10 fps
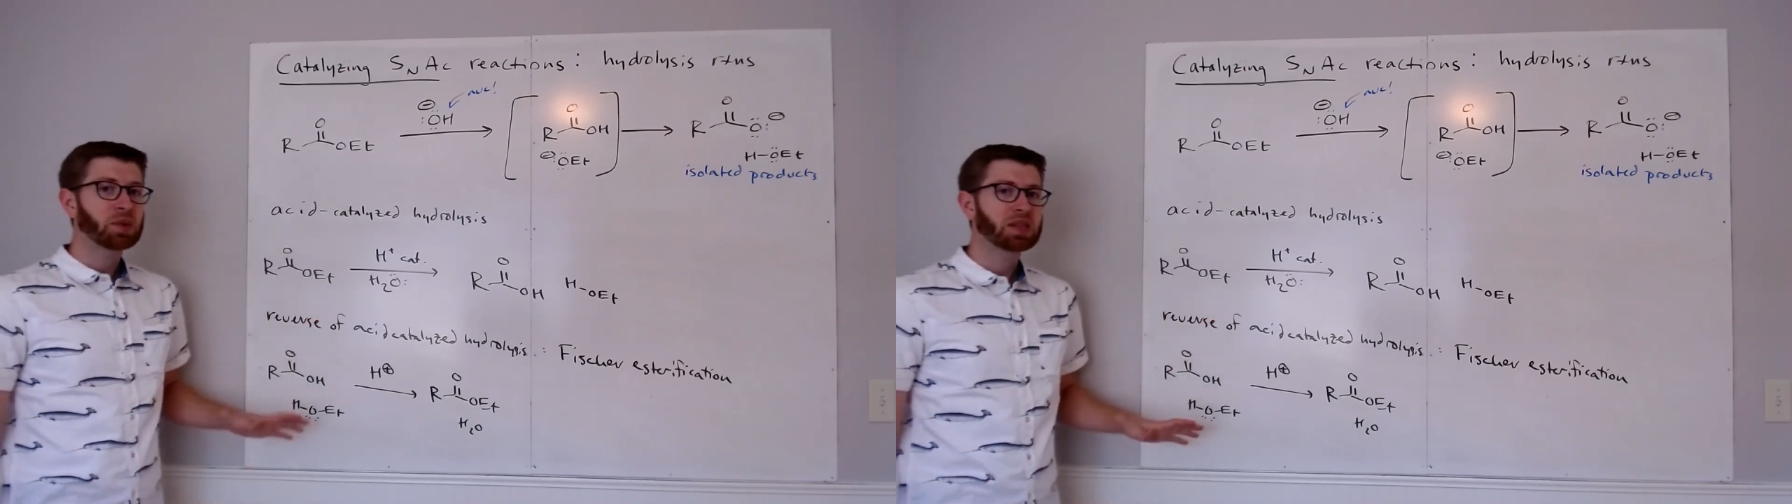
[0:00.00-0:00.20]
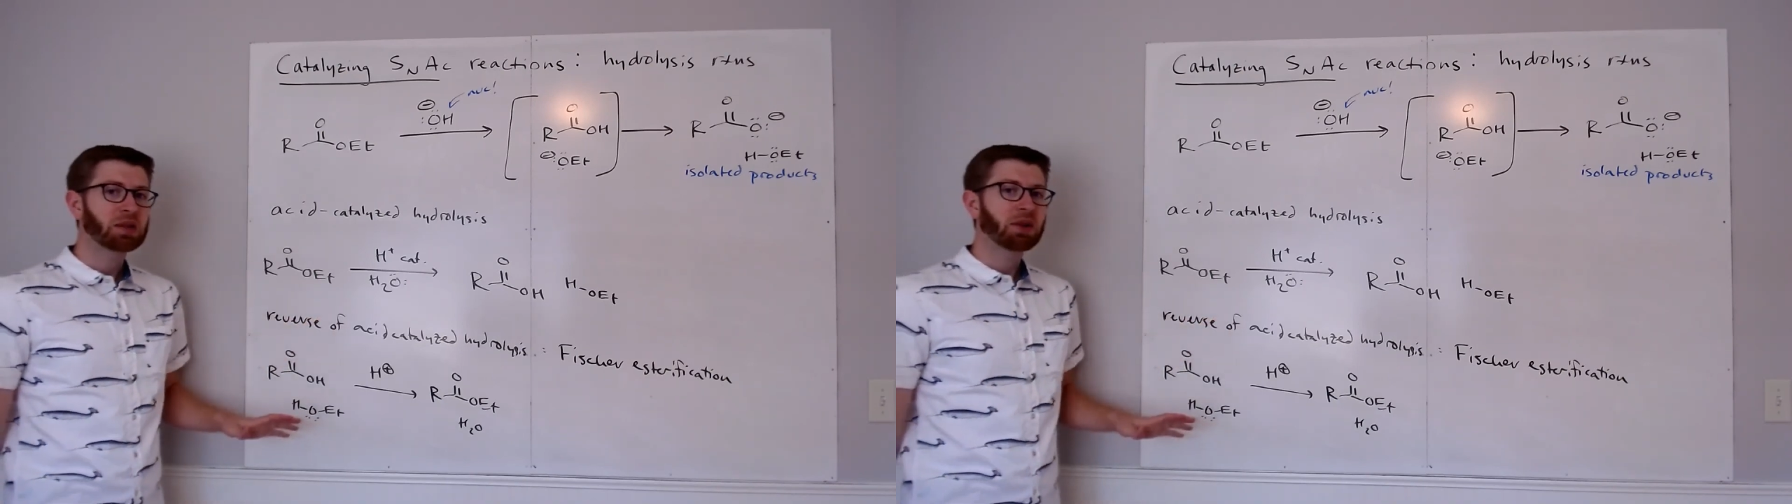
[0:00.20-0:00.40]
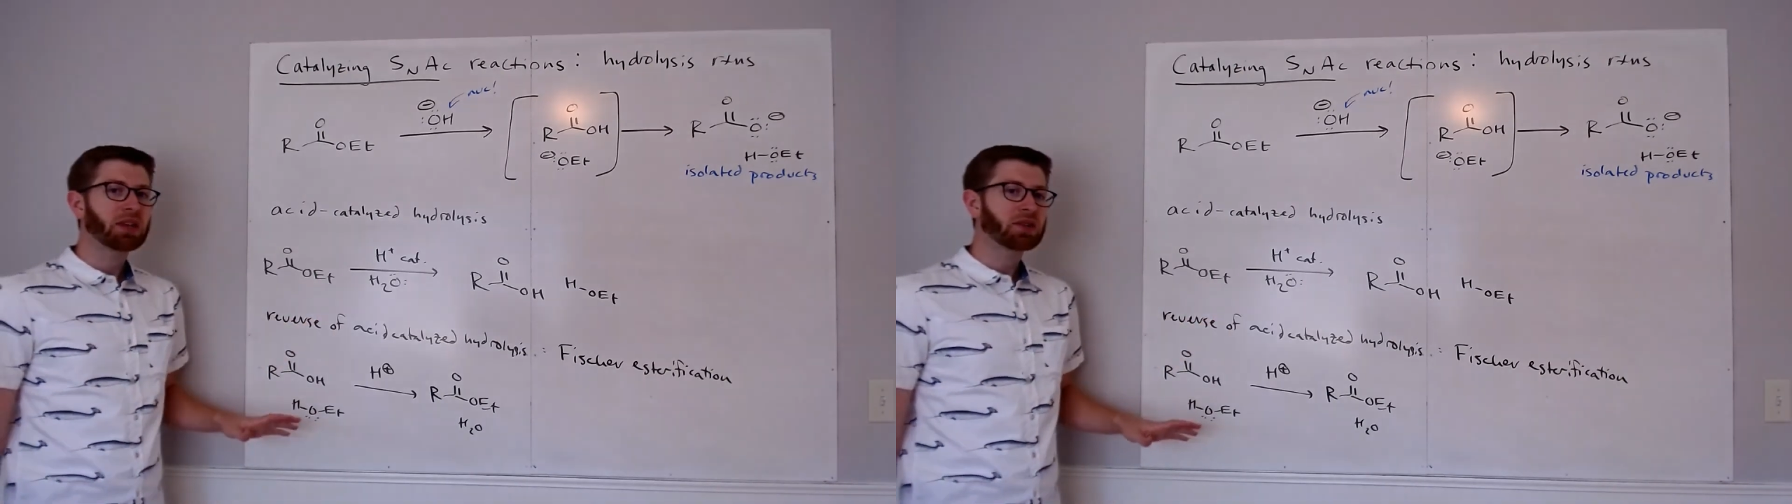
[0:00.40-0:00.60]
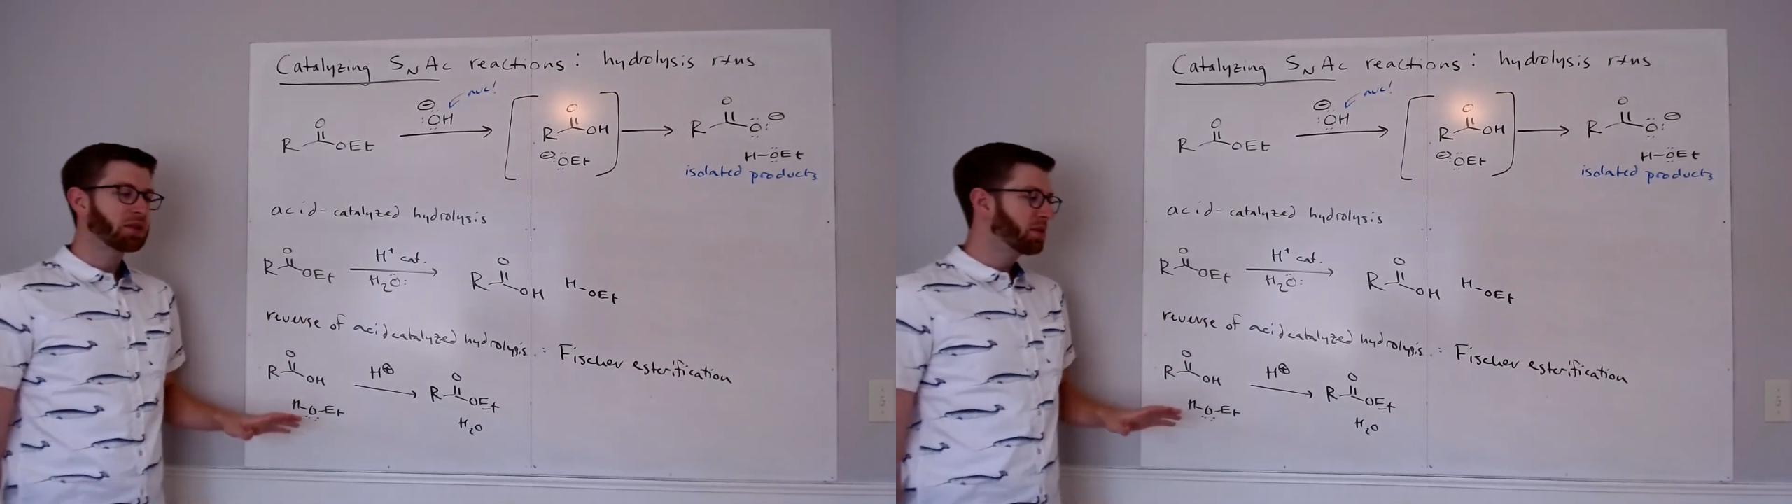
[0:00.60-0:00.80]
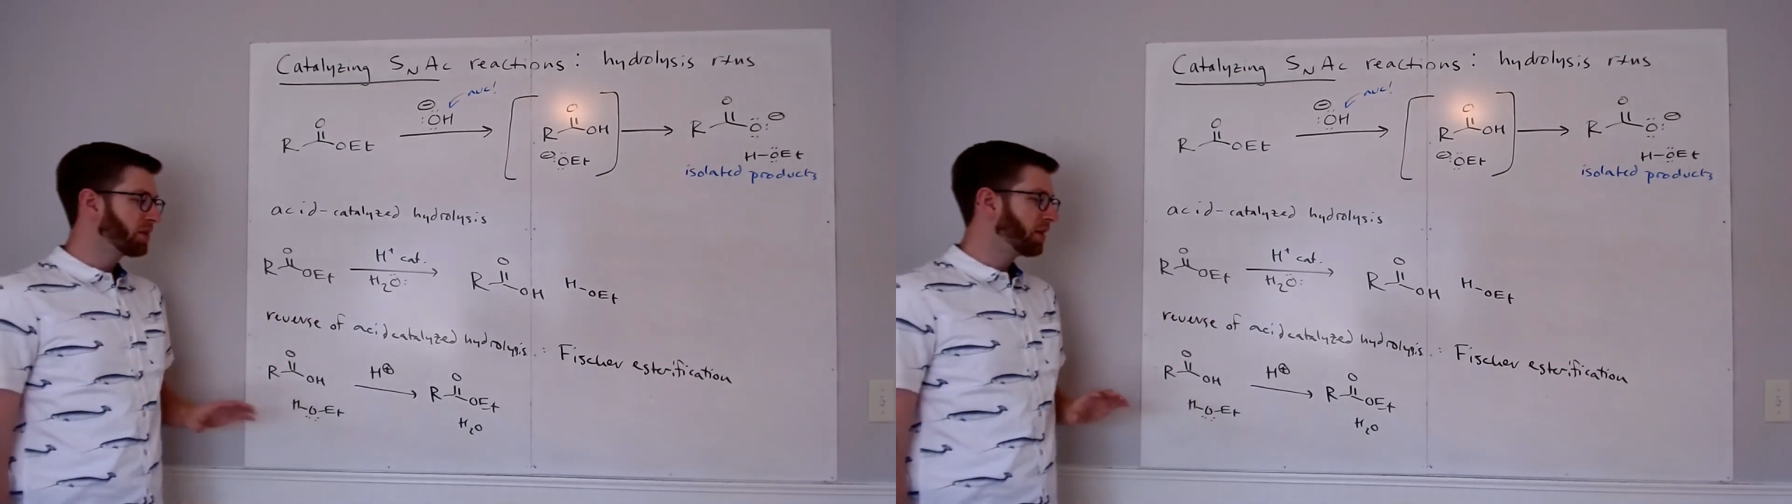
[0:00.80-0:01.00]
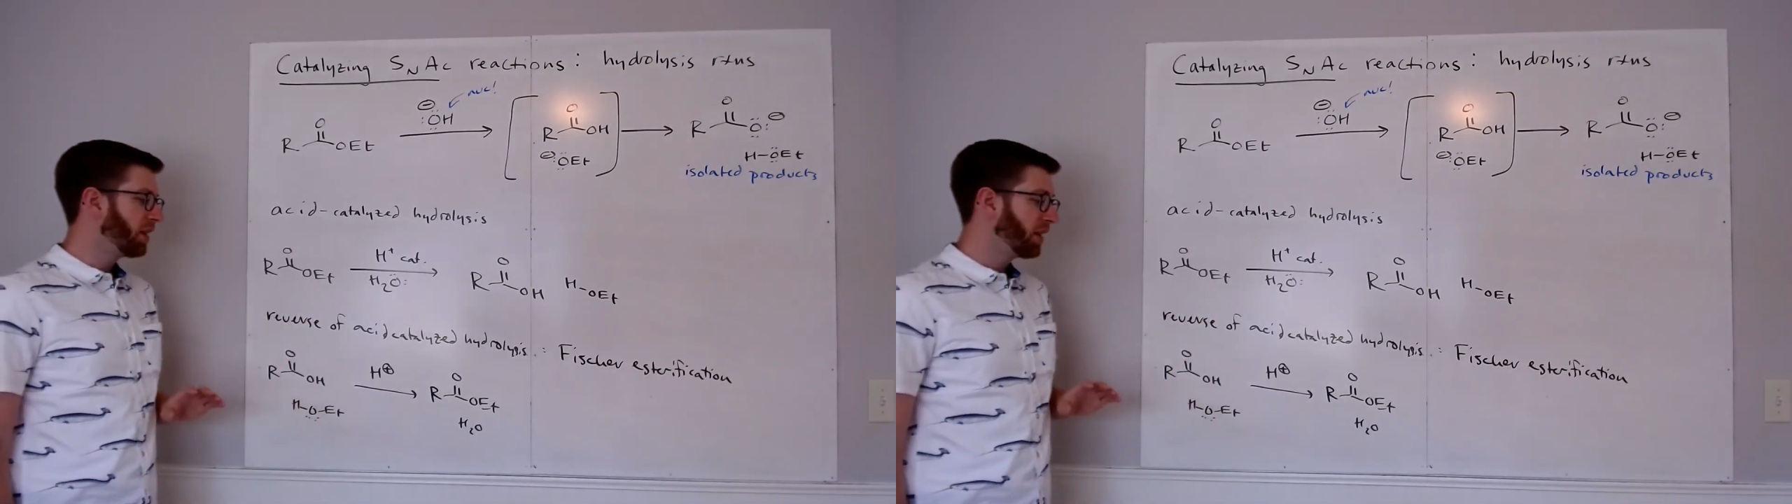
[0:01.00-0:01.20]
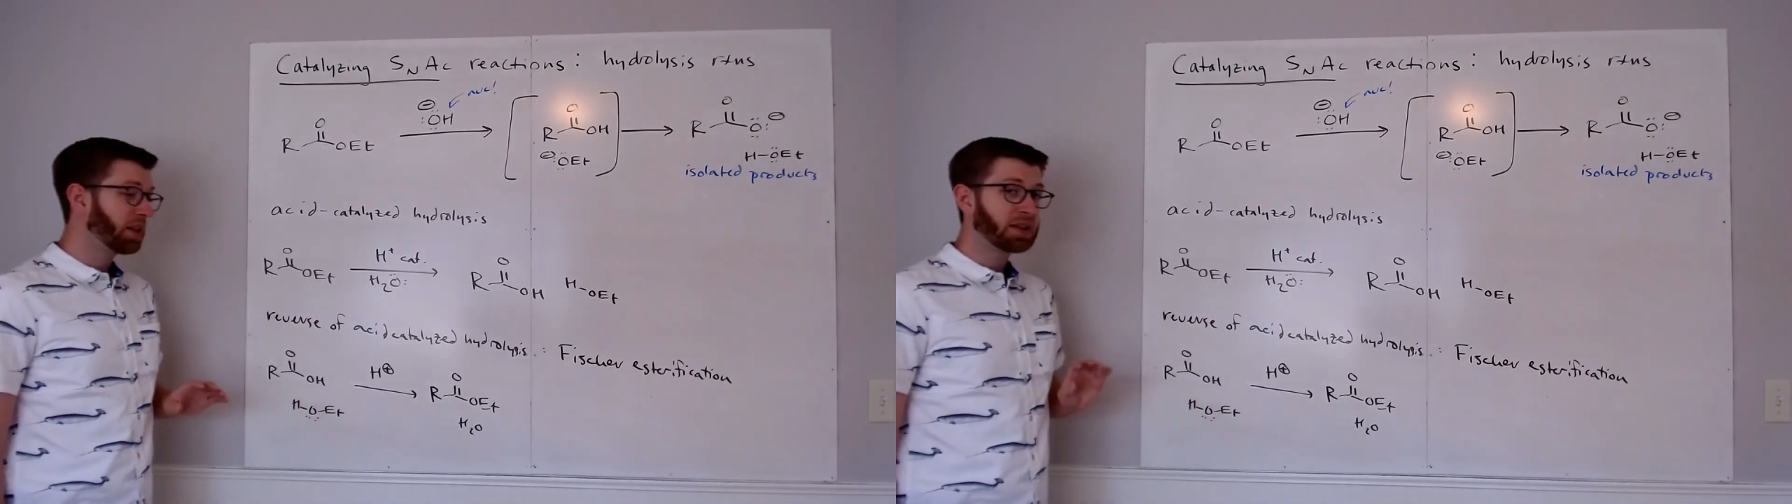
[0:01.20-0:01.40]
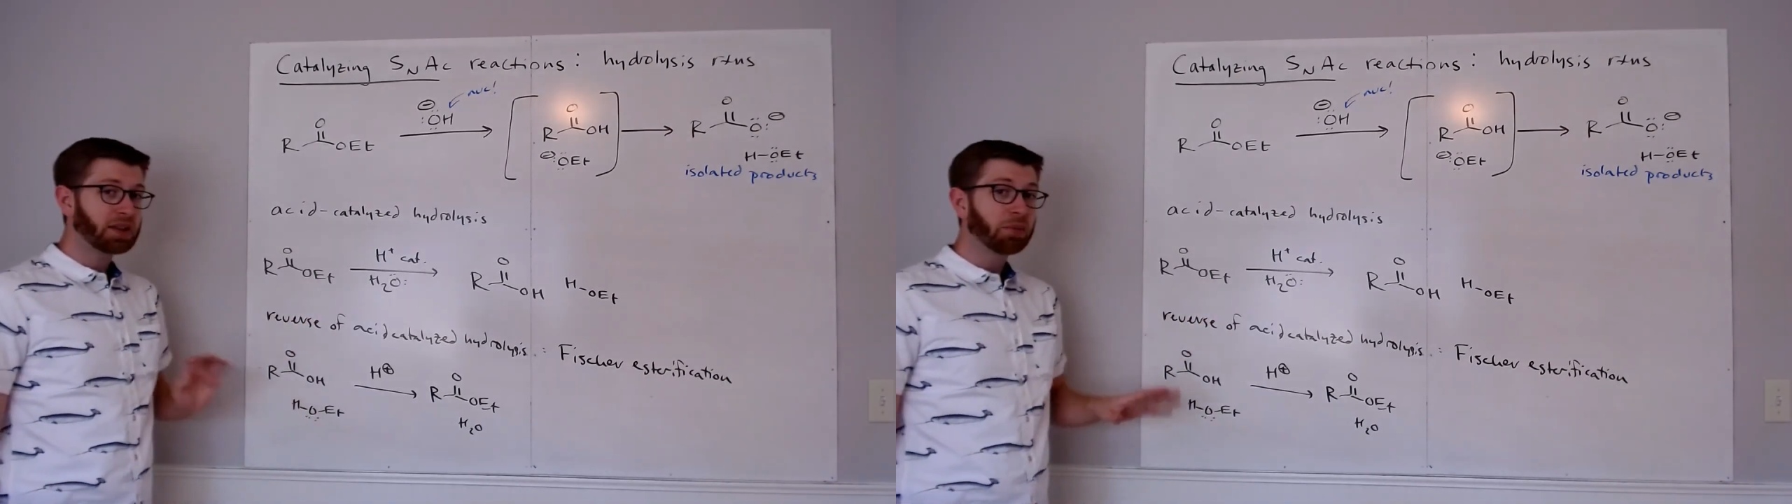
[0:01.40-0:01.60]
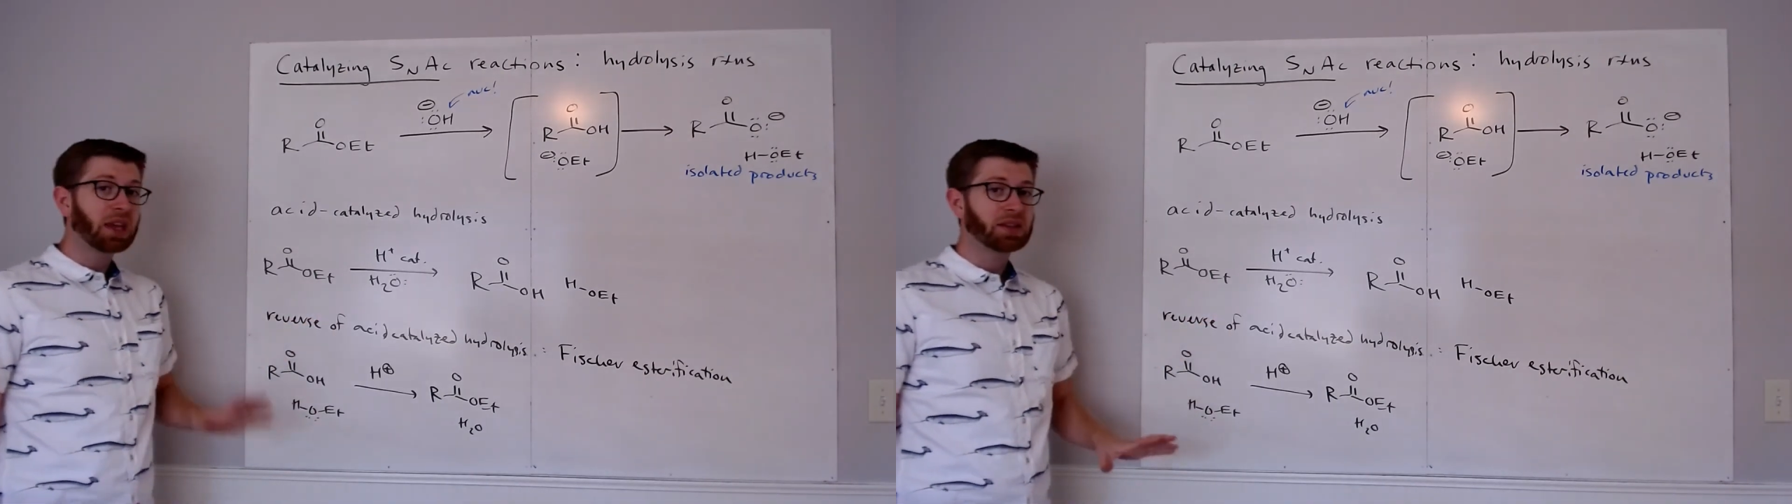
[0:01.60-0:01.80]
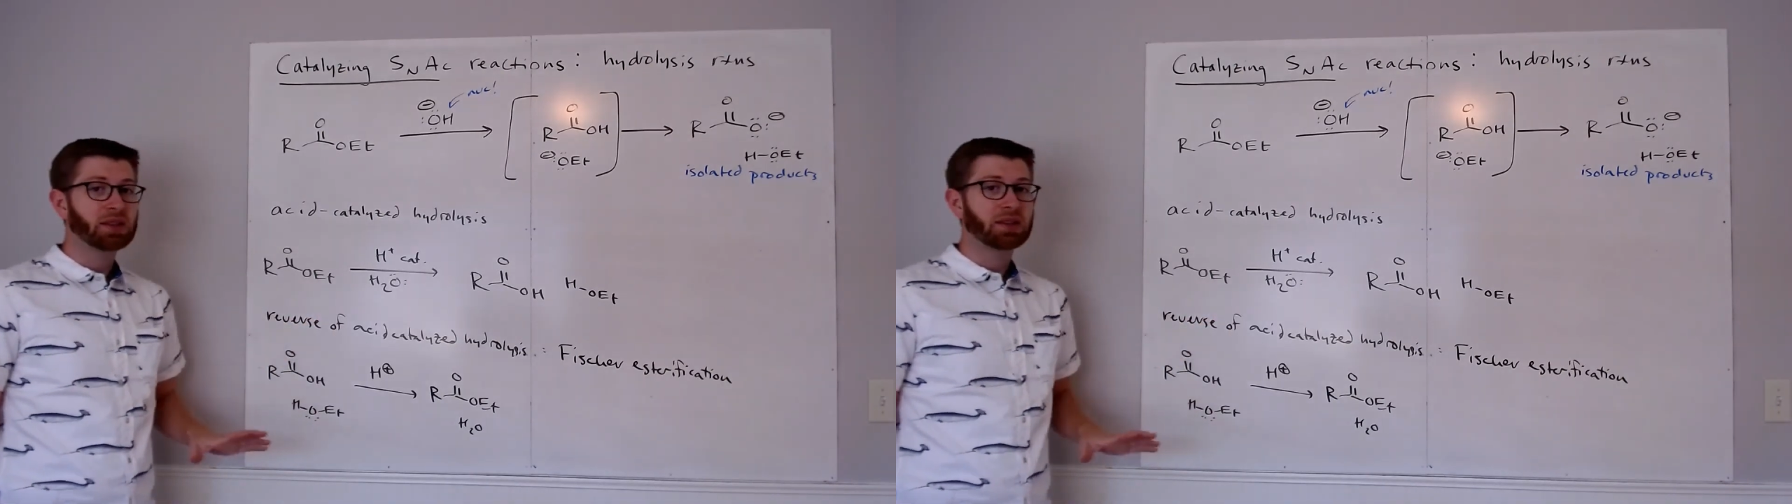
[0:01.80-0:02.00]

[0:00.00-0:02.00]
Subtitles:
to make esters. In some cases,